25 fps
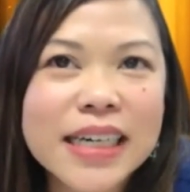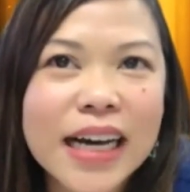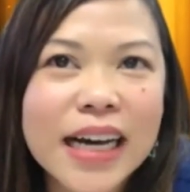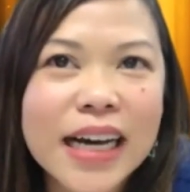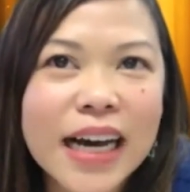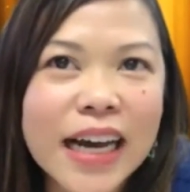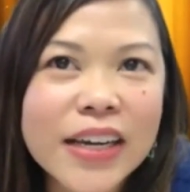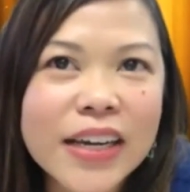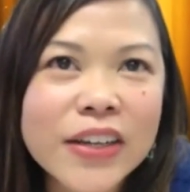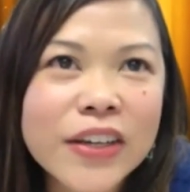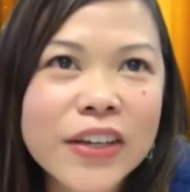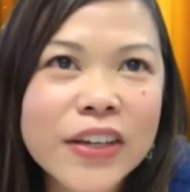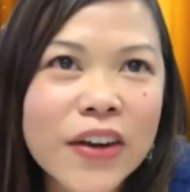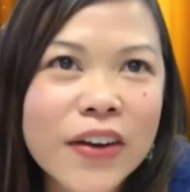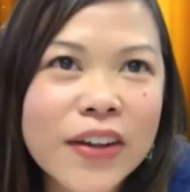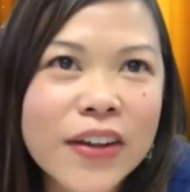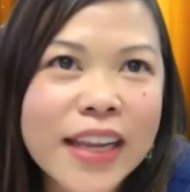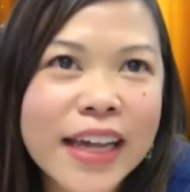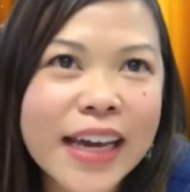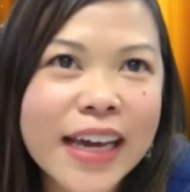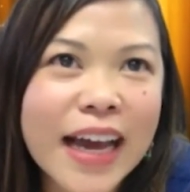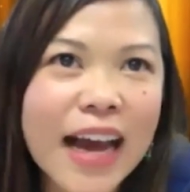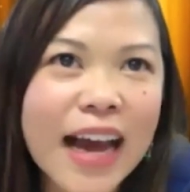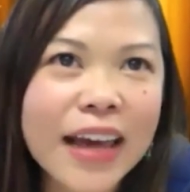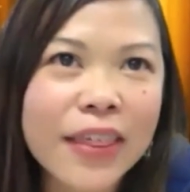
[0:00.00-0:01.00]
I don't know,
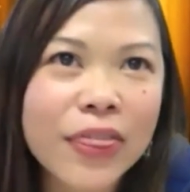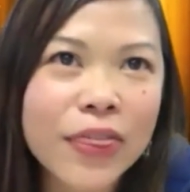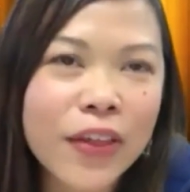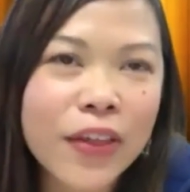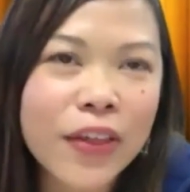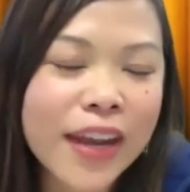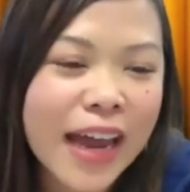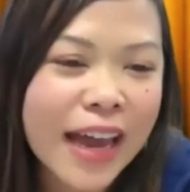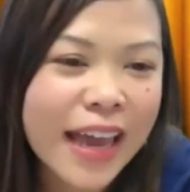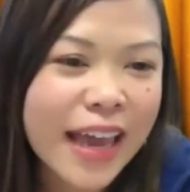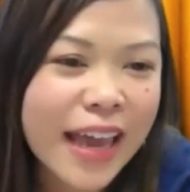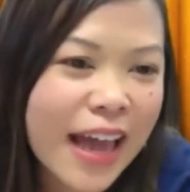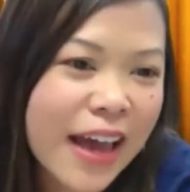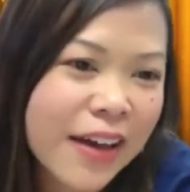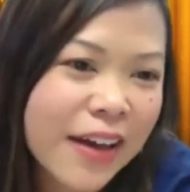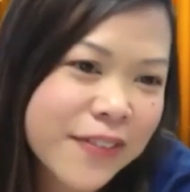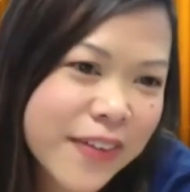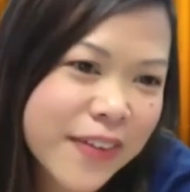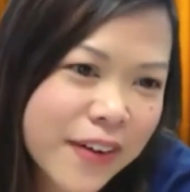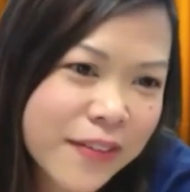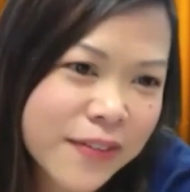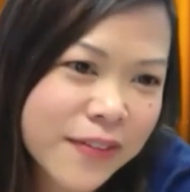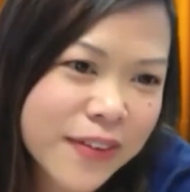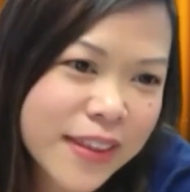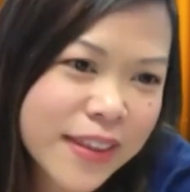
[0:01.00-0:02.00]
like I thought I have
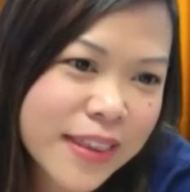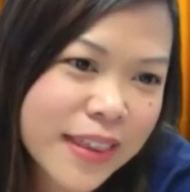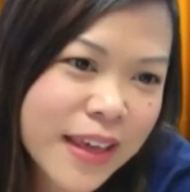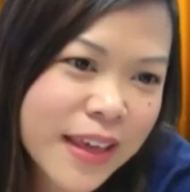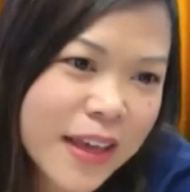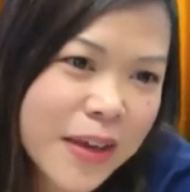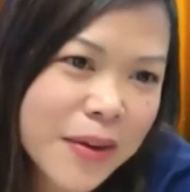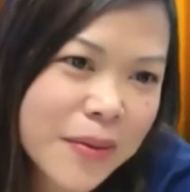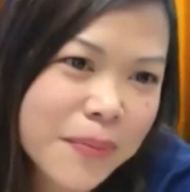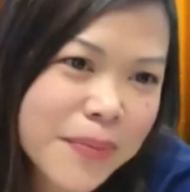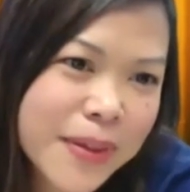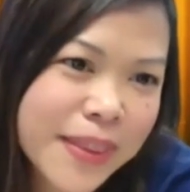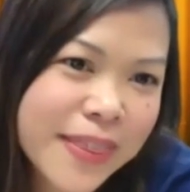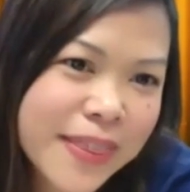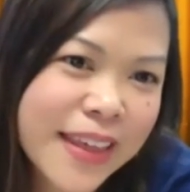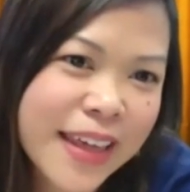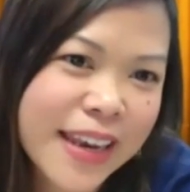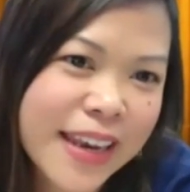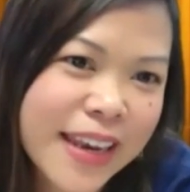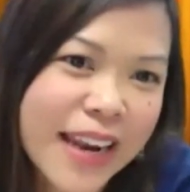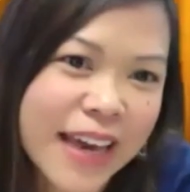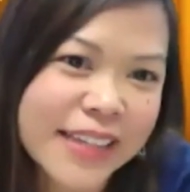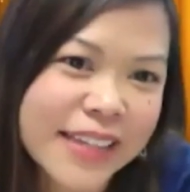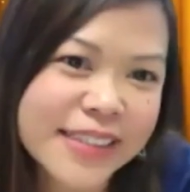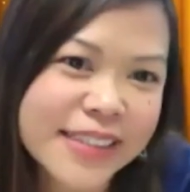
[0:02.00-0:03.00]
everything, but
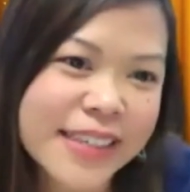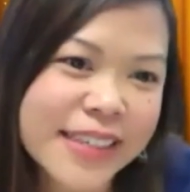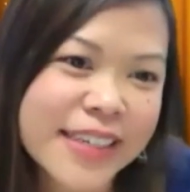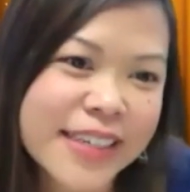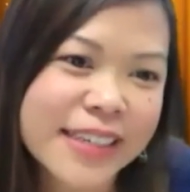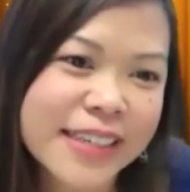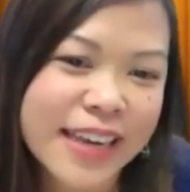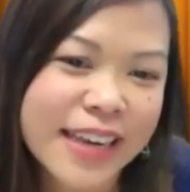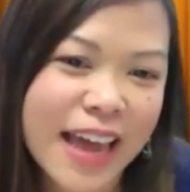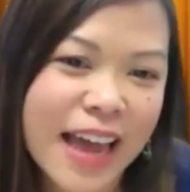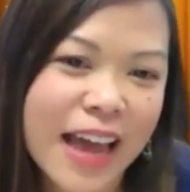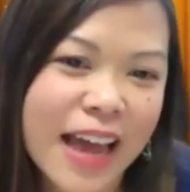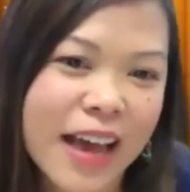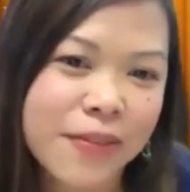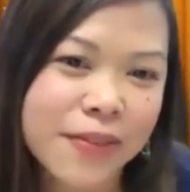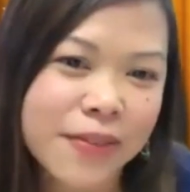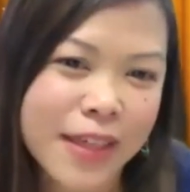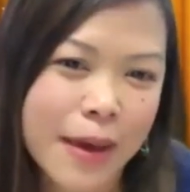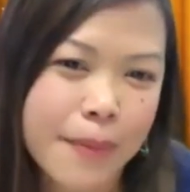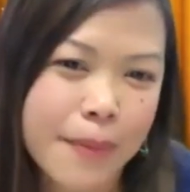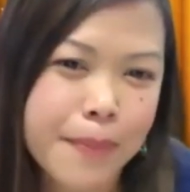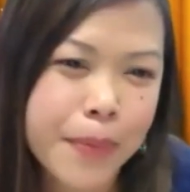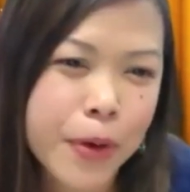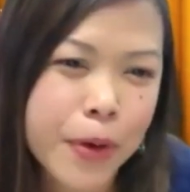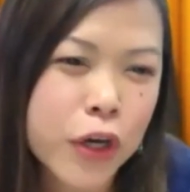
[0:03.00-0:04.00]
then I didn't have
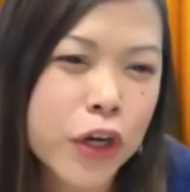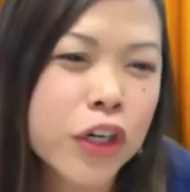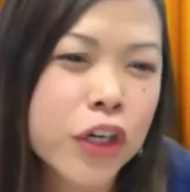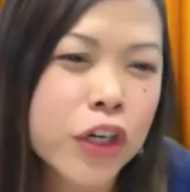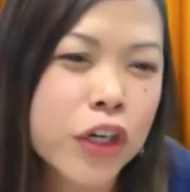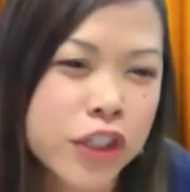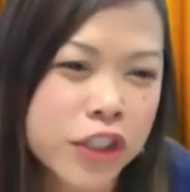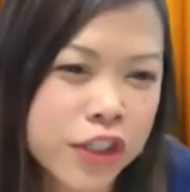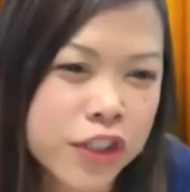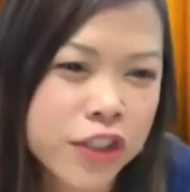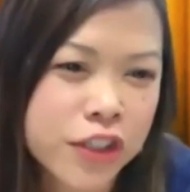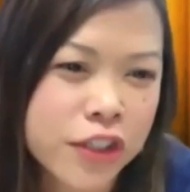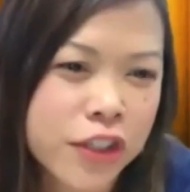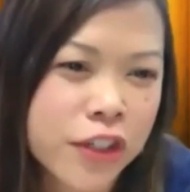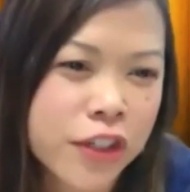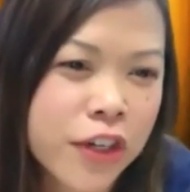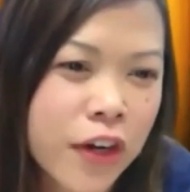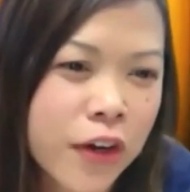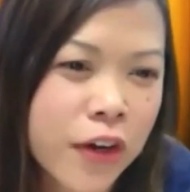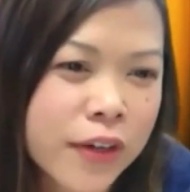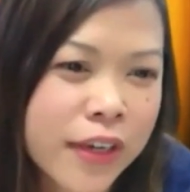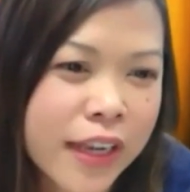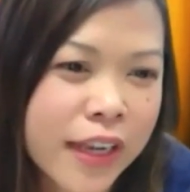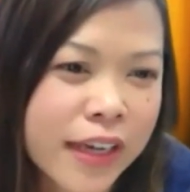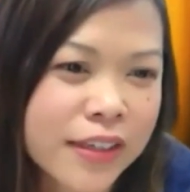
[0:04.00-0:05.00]
that push,
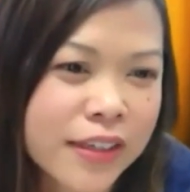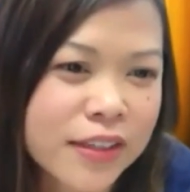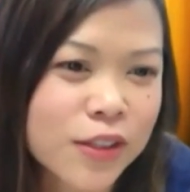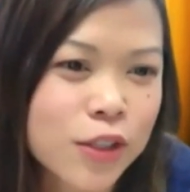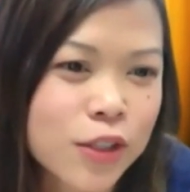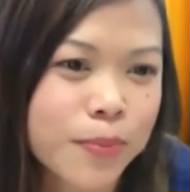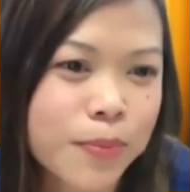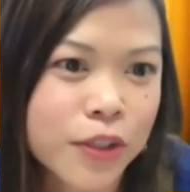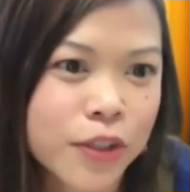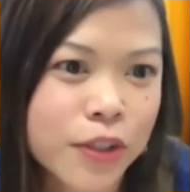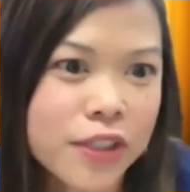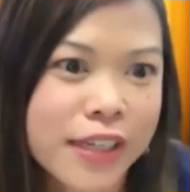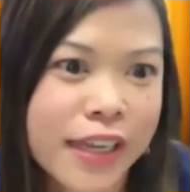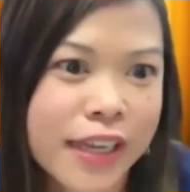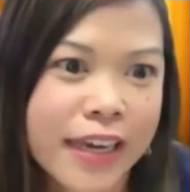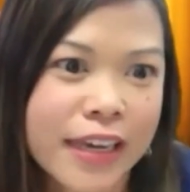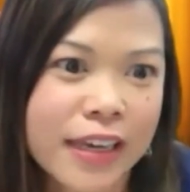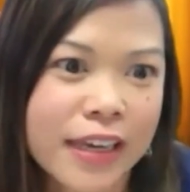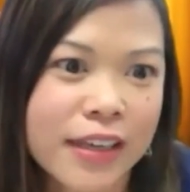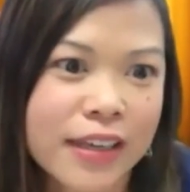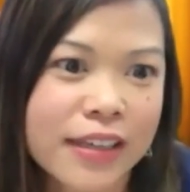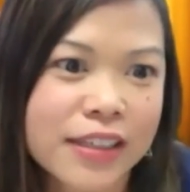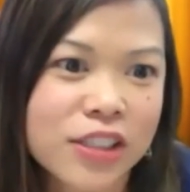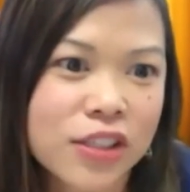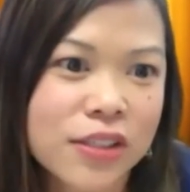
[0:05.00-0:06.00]
like to push, like
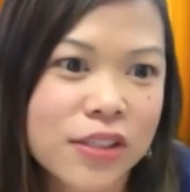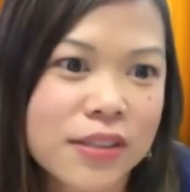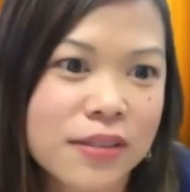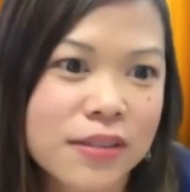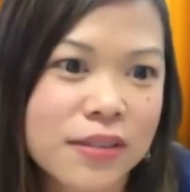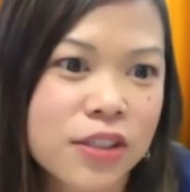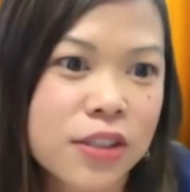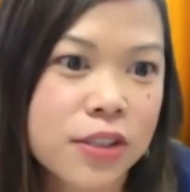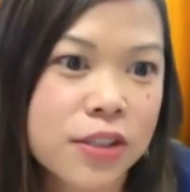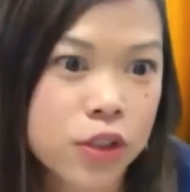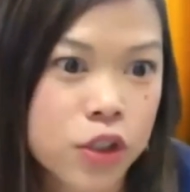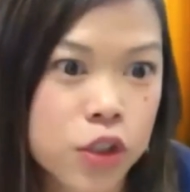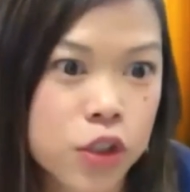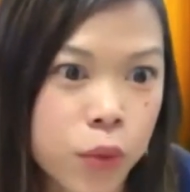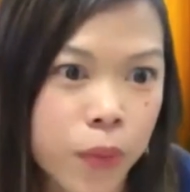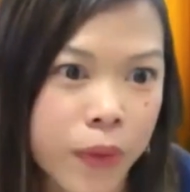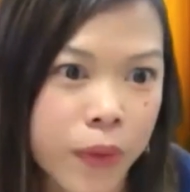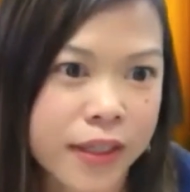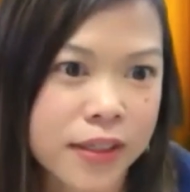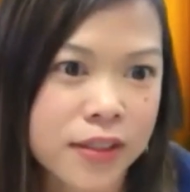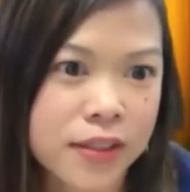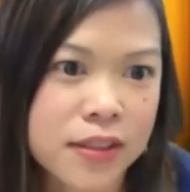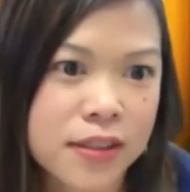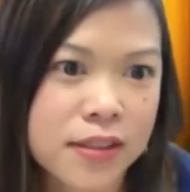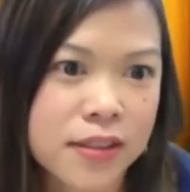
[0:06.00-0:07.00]
just do
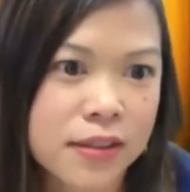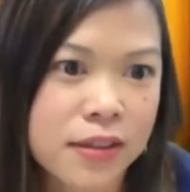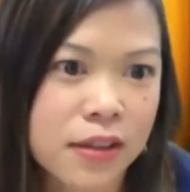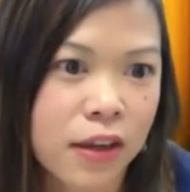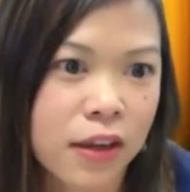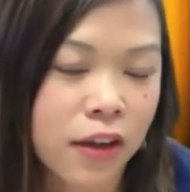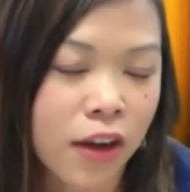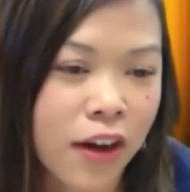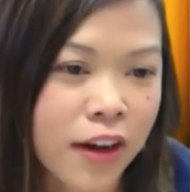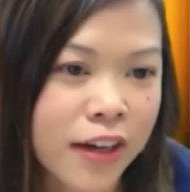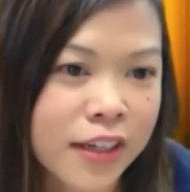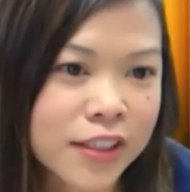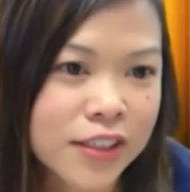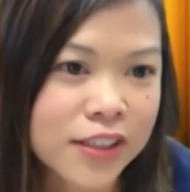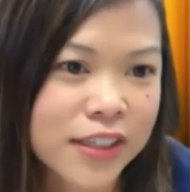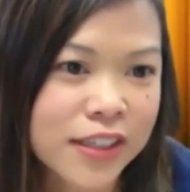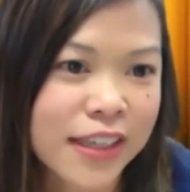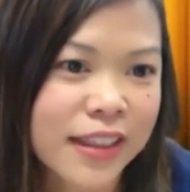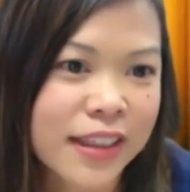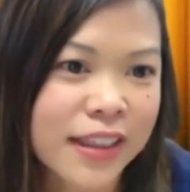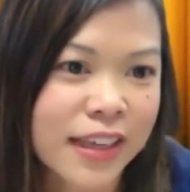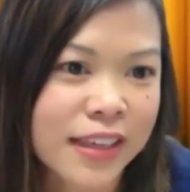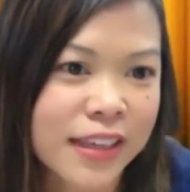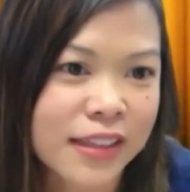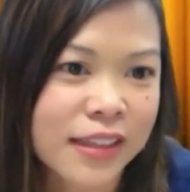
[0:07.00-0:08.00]
it, just launch and
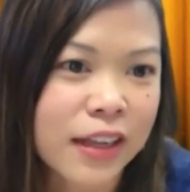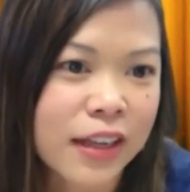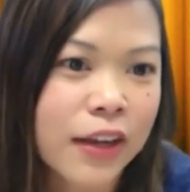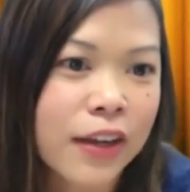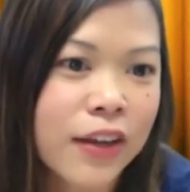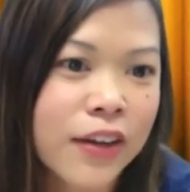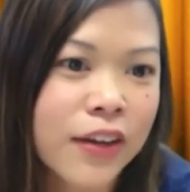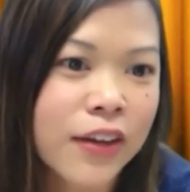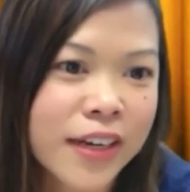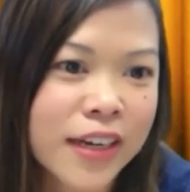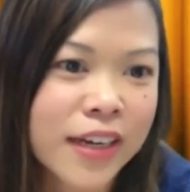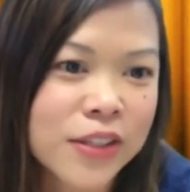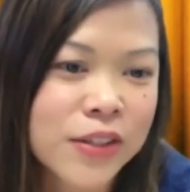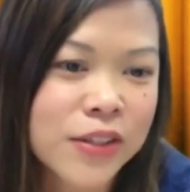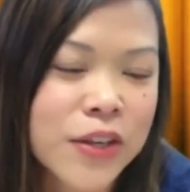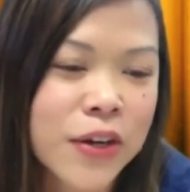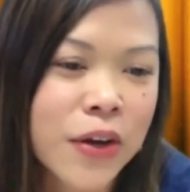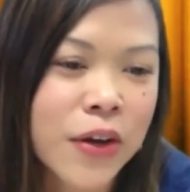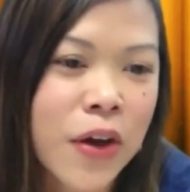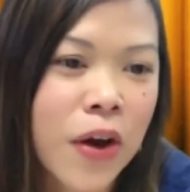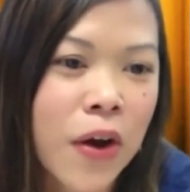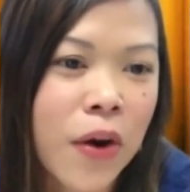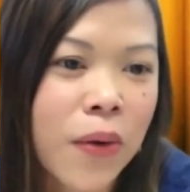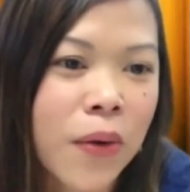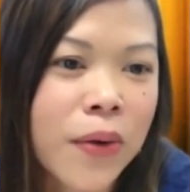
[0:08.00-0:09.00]
then learn as you
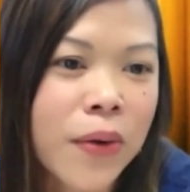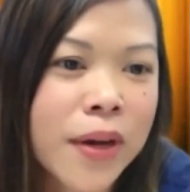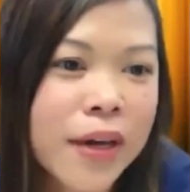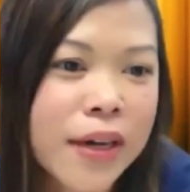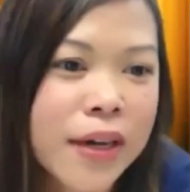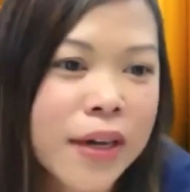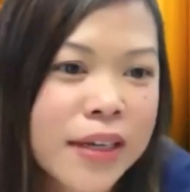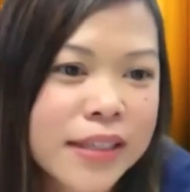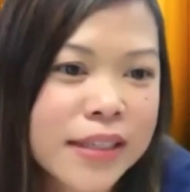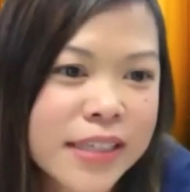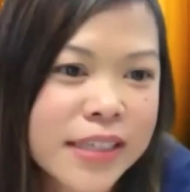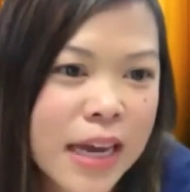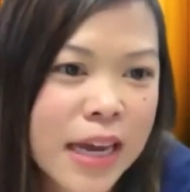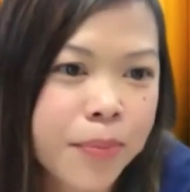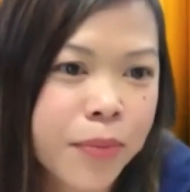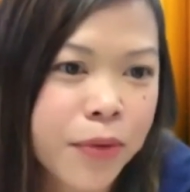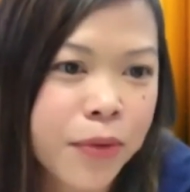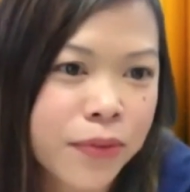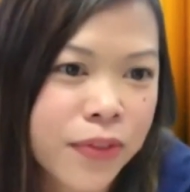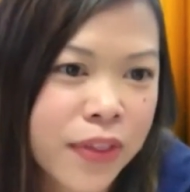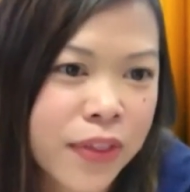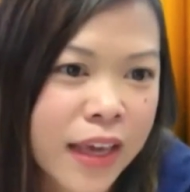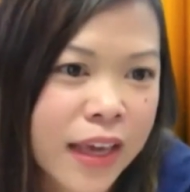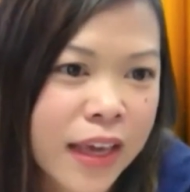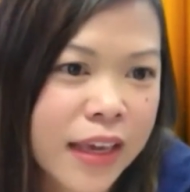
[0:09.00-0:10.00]
go type of
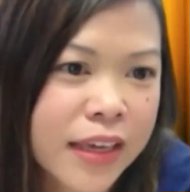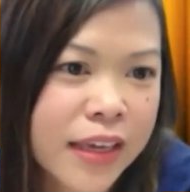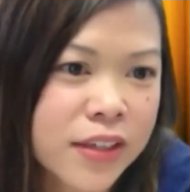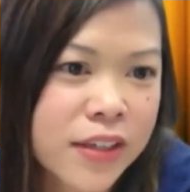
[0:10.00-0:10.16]
thing.